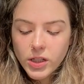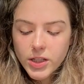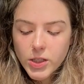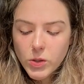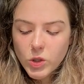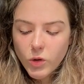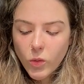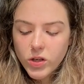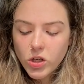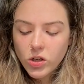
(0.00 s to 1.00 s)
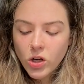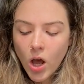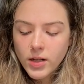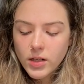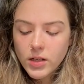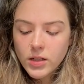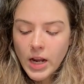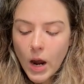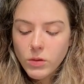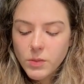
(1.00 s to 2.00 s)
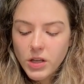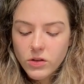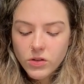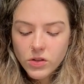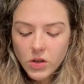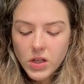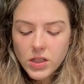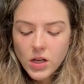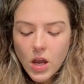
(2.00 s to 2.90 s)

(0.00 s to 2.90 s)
and excusable which are not now to be understood.